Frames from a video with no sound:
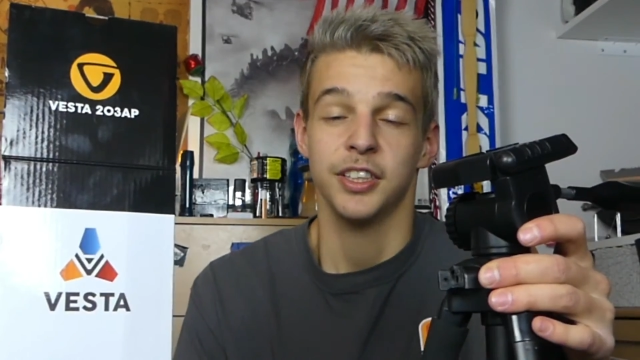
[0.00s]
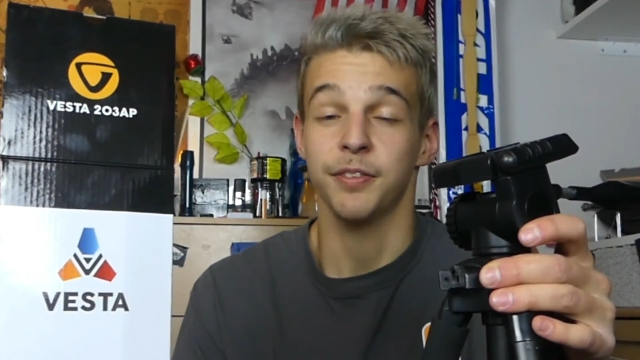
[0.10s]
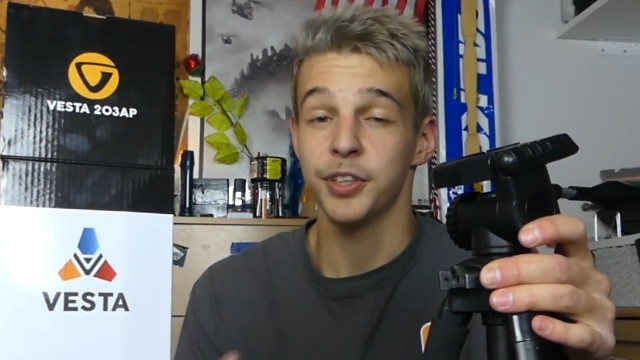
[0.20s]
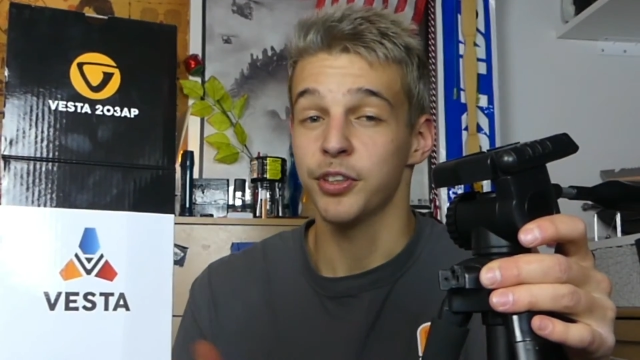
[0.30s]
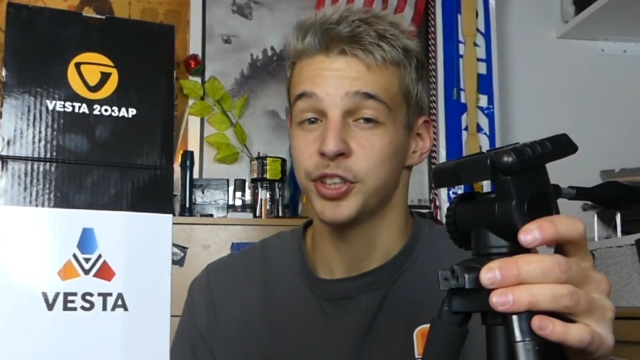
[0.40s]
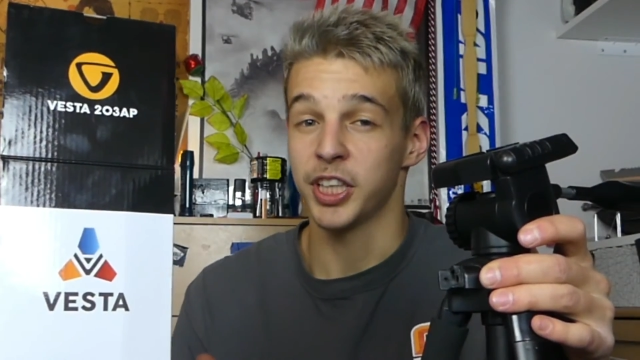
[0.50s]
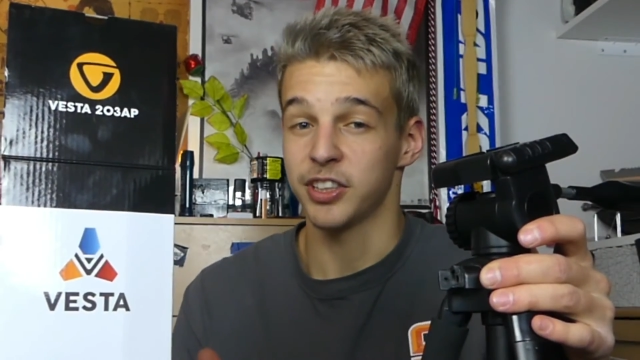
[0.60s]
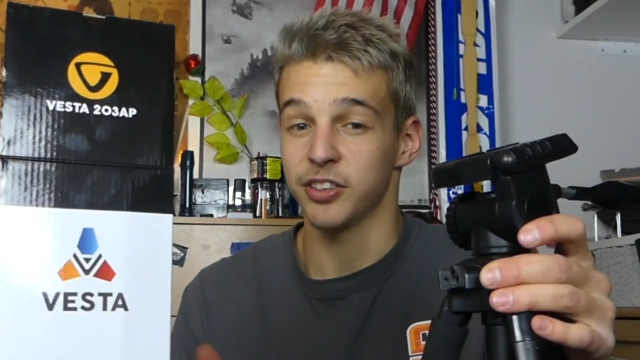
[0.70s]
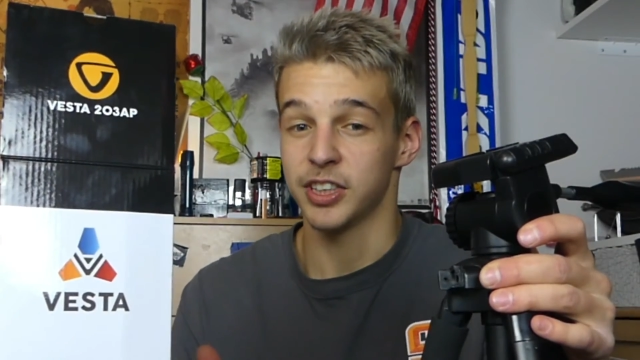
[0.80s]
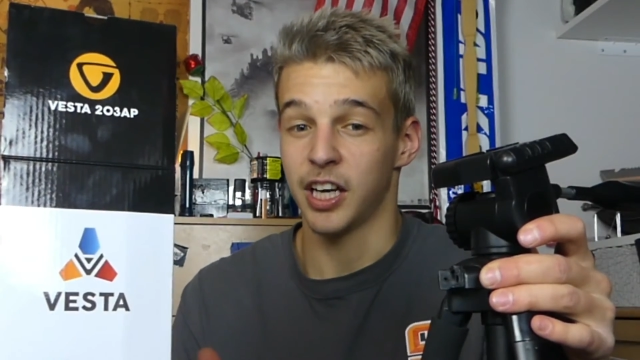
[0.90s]
definitely go check
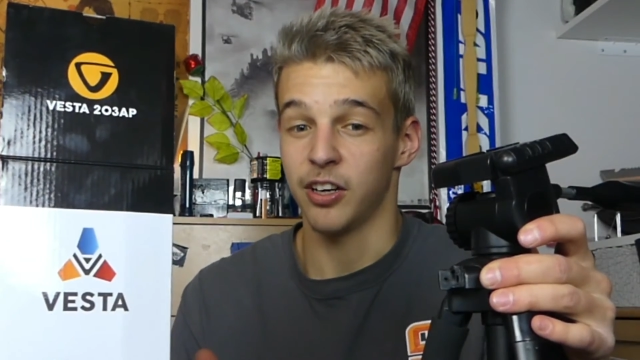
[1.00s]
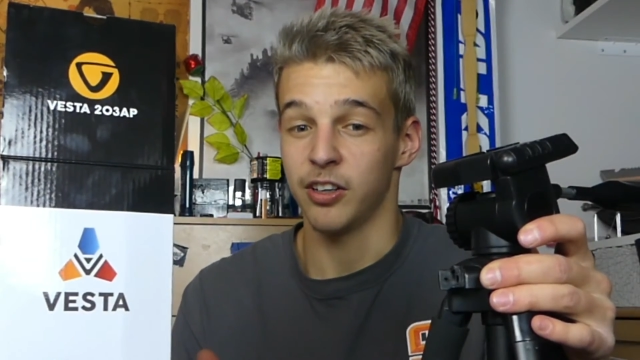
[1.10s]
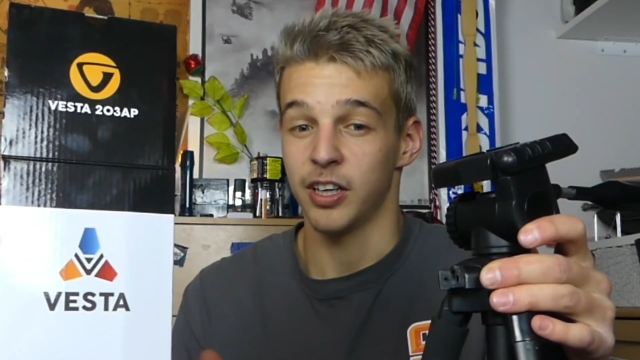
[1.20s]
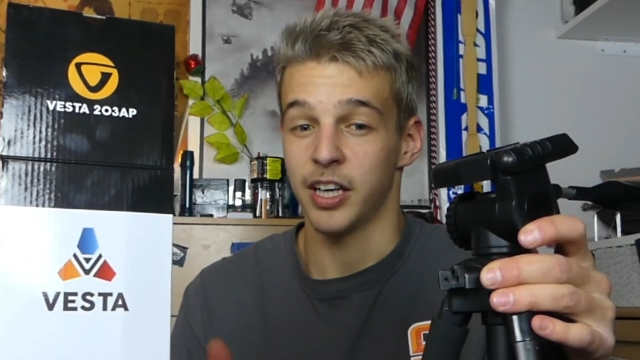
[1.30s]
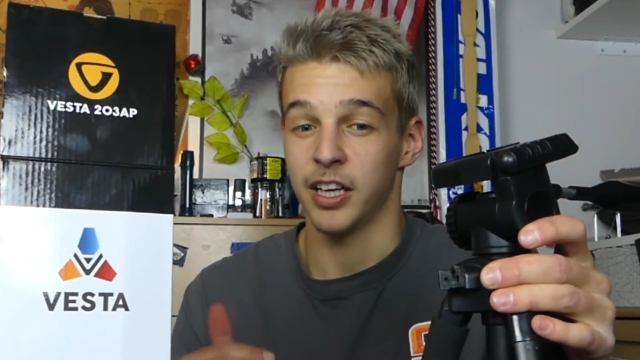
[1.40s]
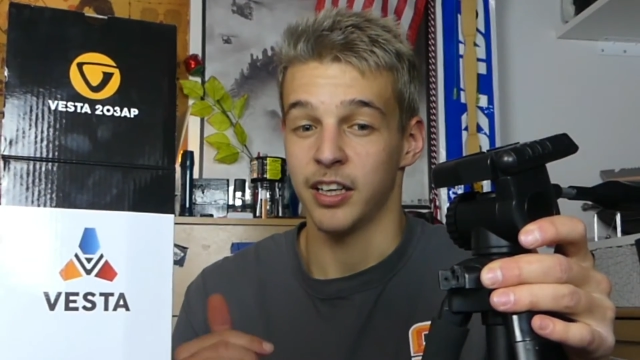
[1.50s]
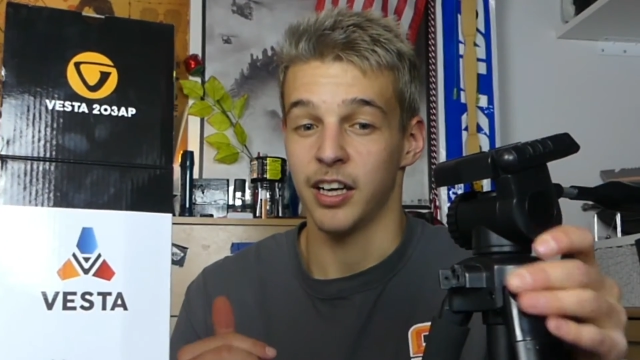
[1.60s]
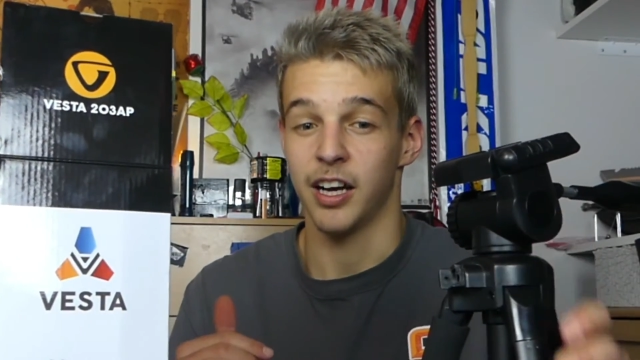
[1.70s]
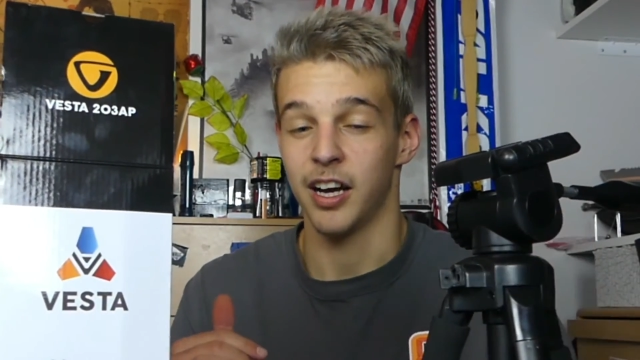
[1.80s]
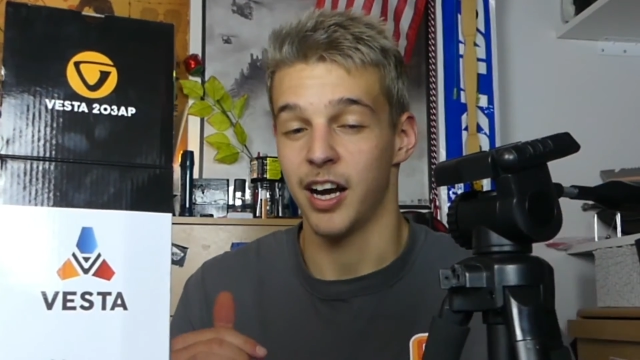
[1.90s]
those out, and
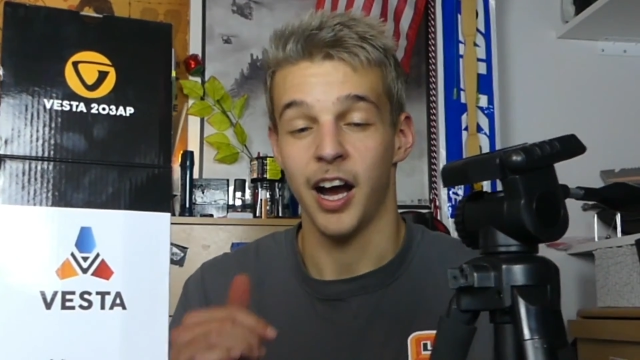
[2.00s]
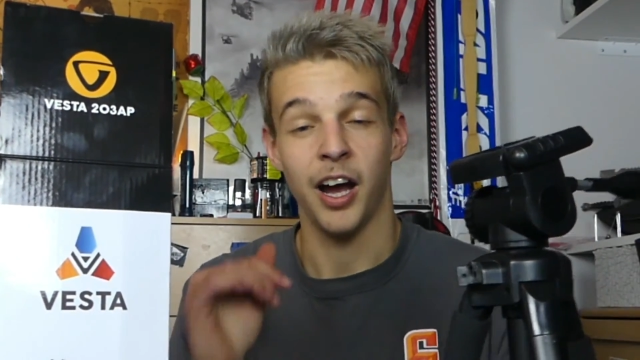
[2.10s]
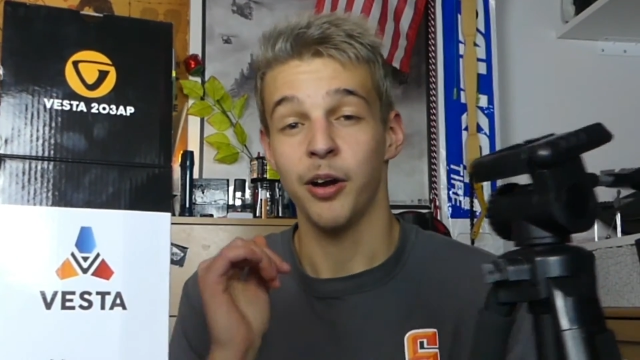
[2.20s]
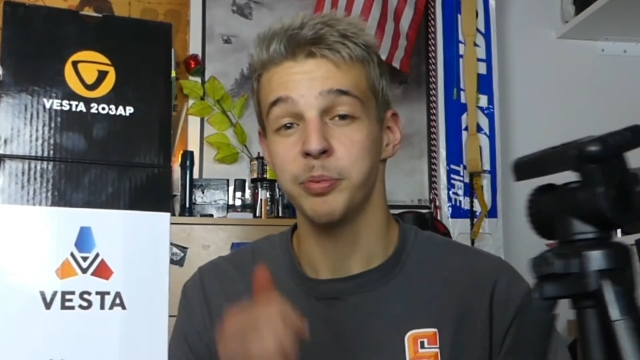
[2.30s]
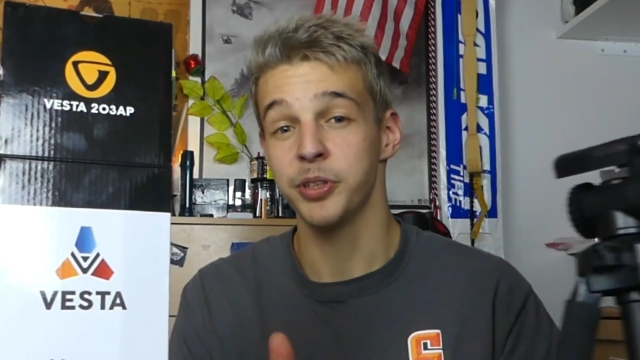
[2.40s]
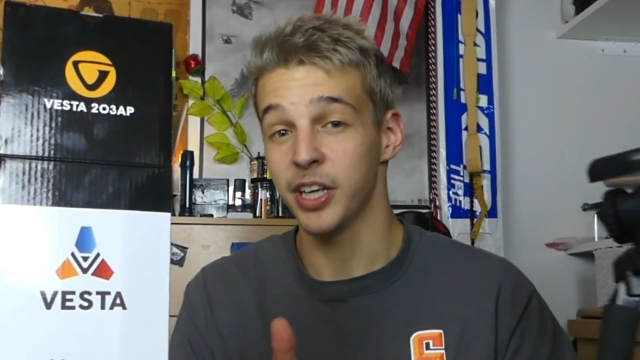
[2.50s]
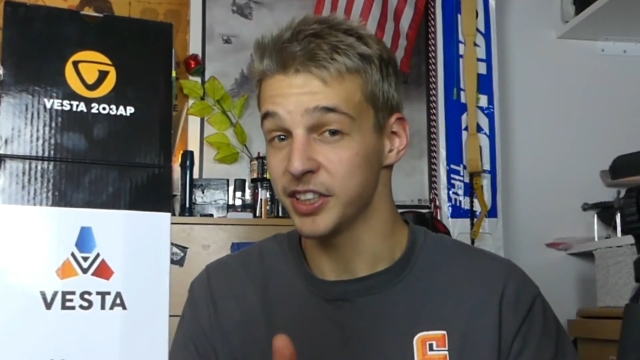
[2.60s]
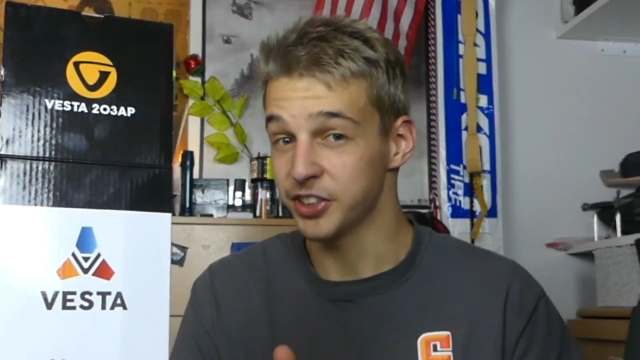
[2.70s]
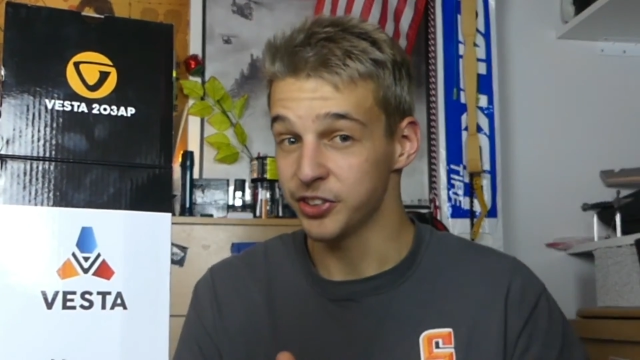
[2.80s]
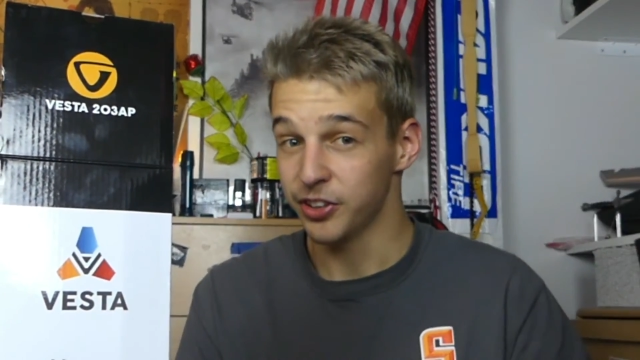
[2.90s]
I hope you
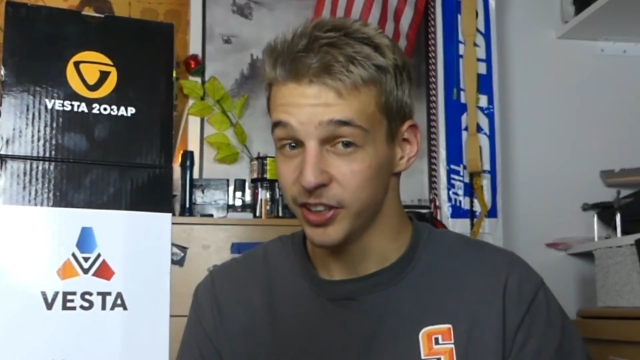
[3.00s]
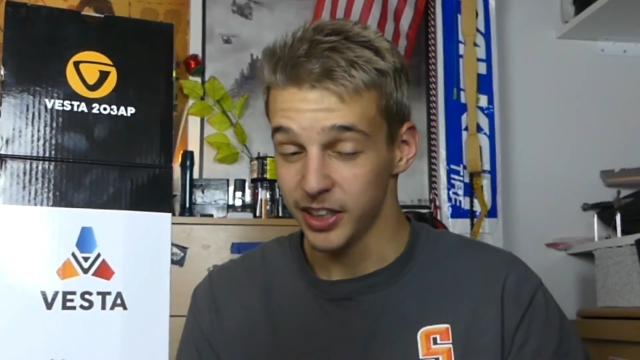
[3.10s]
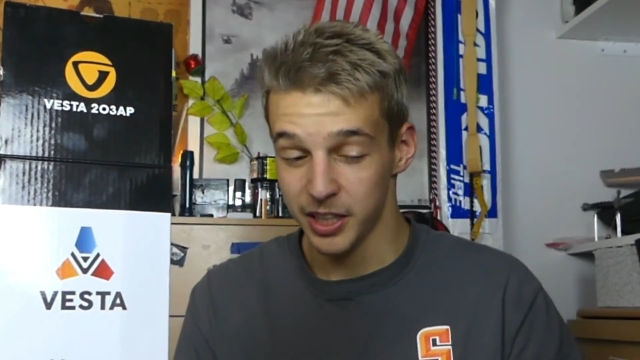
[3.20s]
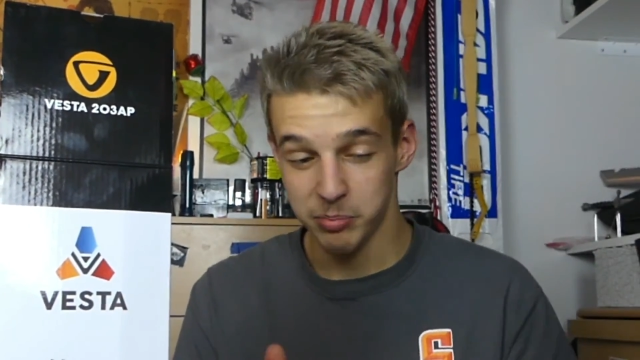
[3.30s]
guys enjoyed.